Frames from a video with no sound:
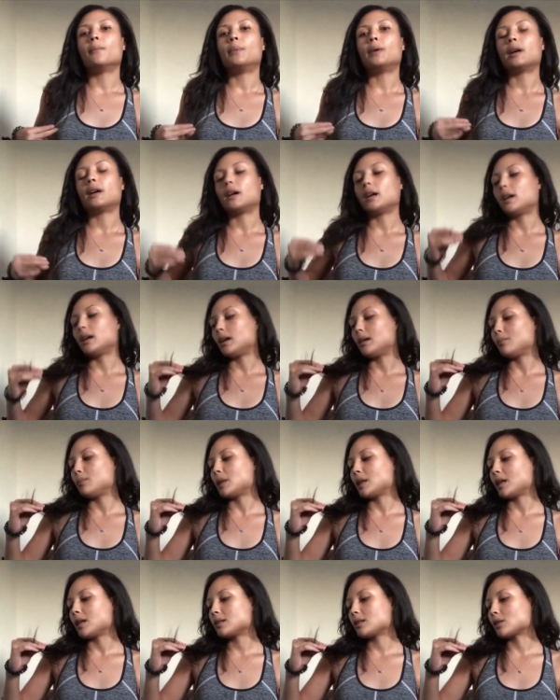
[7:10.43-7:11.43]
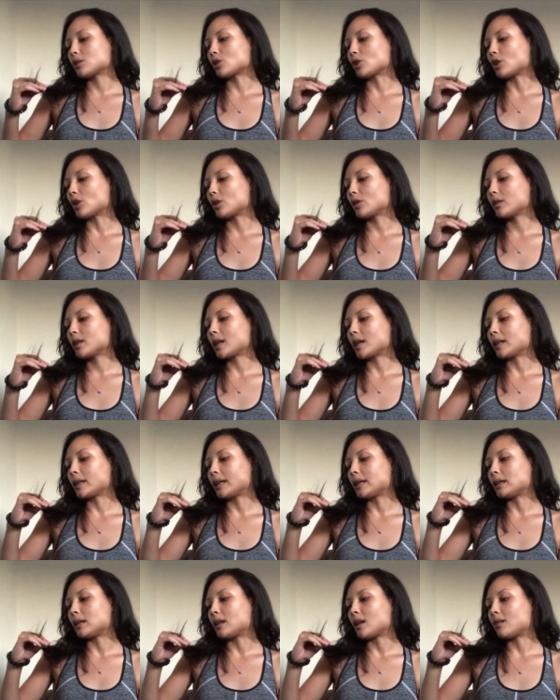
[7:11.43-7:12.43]
but because it's curly, I
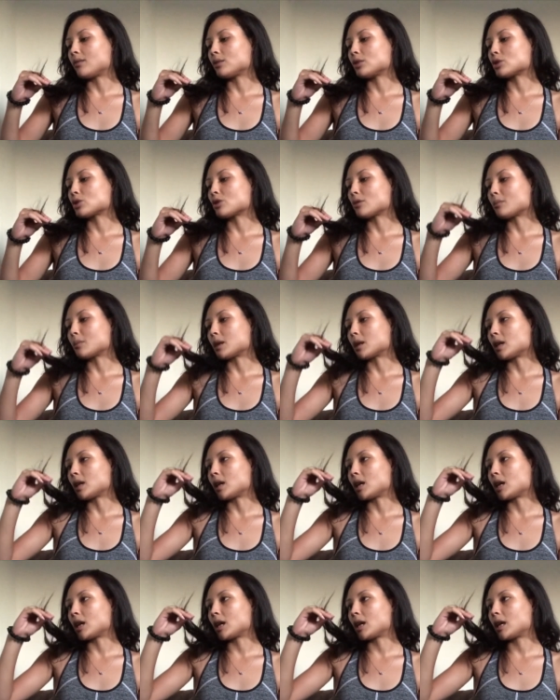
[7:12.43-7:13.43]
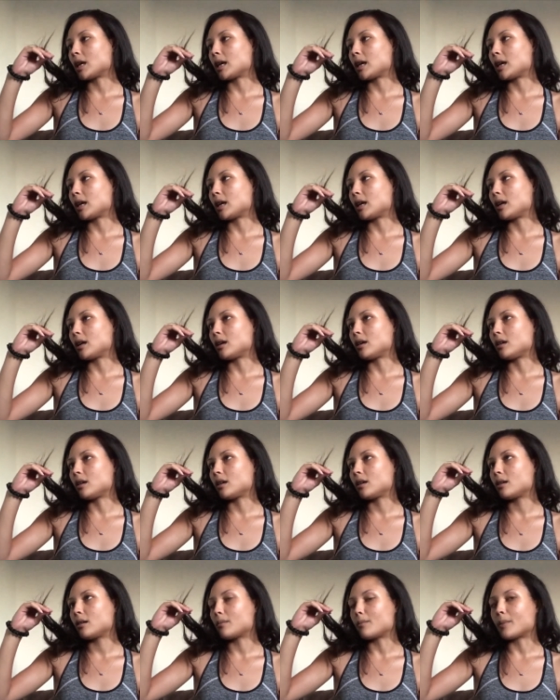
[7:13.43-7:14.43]
like never trim my hair and
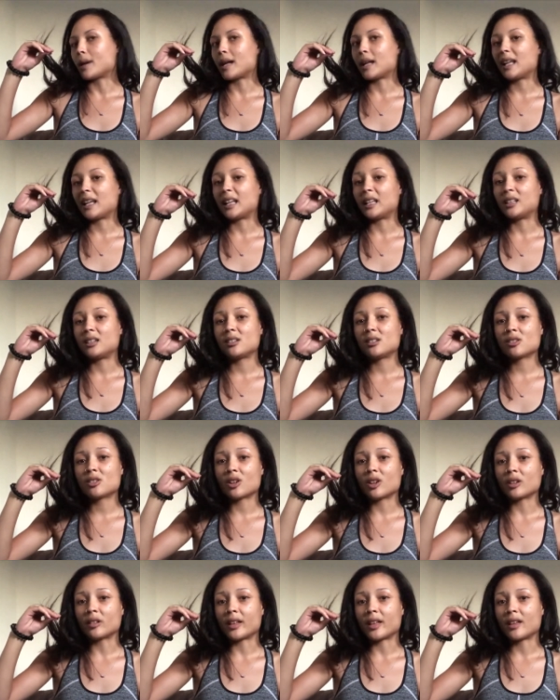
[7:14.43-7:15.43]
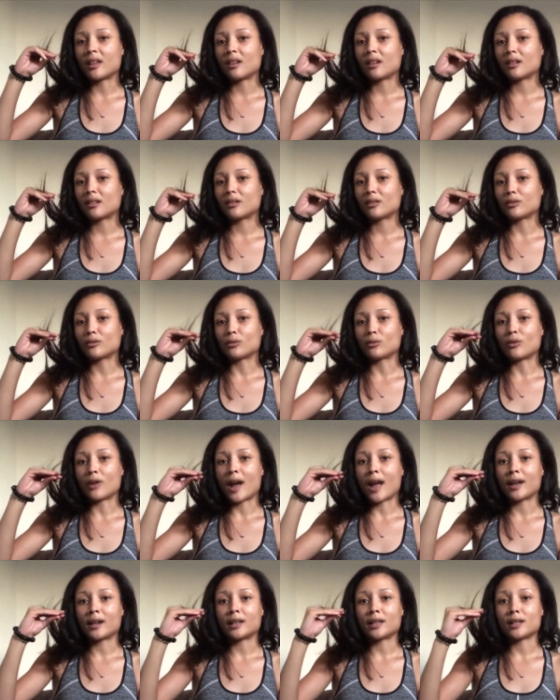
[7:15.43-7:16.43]
my ends are like
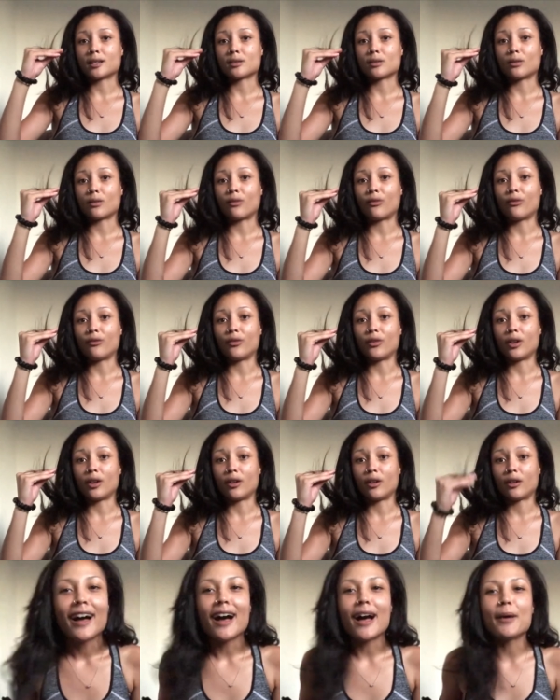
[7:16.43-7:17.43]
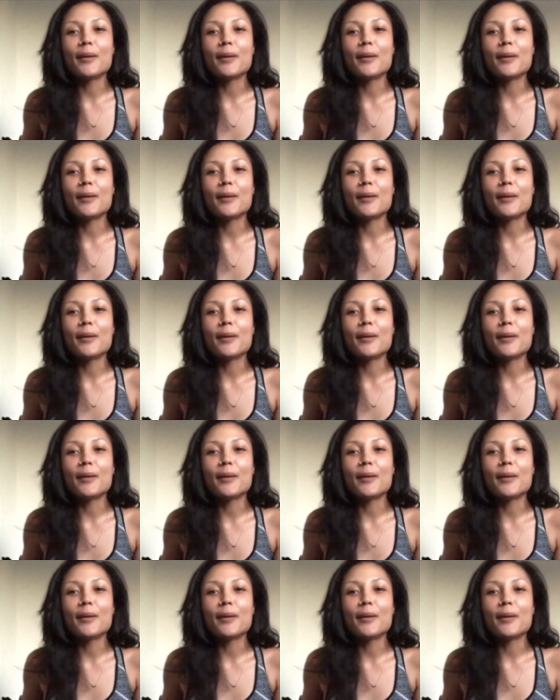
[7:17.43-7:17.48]
raggedy as fuck.